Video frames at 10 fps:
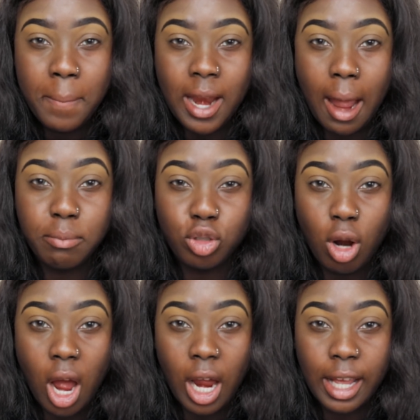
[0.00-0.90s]
but I'm
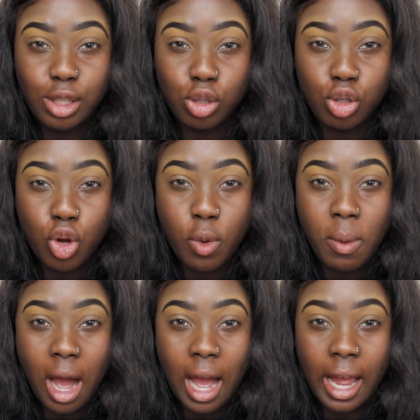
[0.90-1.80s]
trying to do
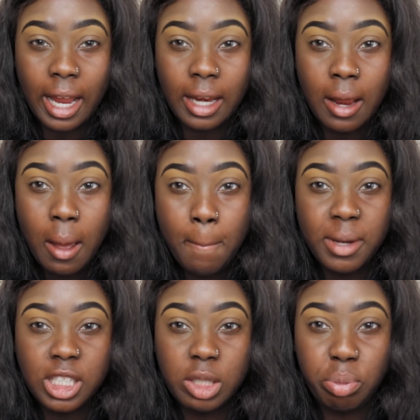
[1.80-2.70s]
mine,
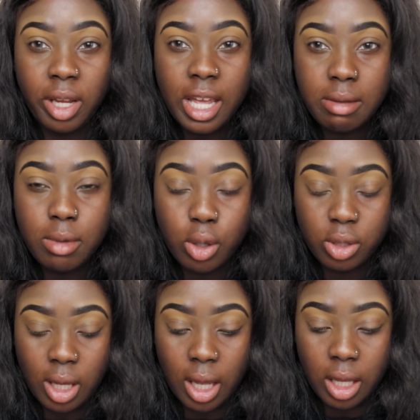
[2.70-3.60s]
but she's playing
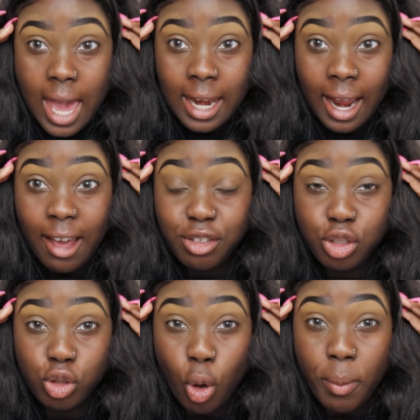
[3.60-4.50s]
music, and I have
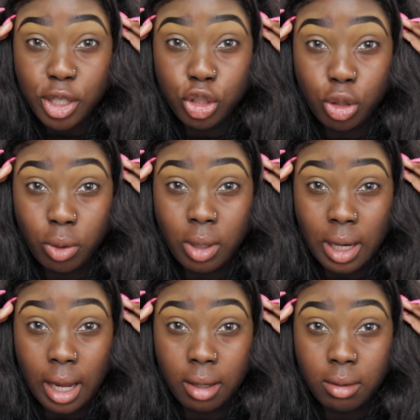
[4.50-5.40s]
so much to do
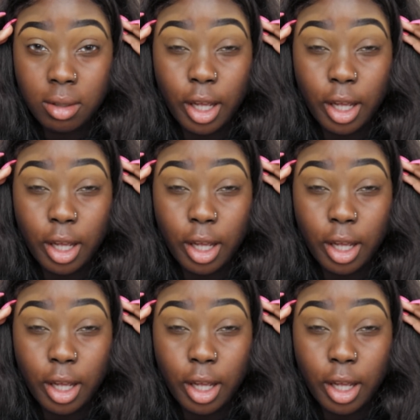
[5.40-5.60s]
today.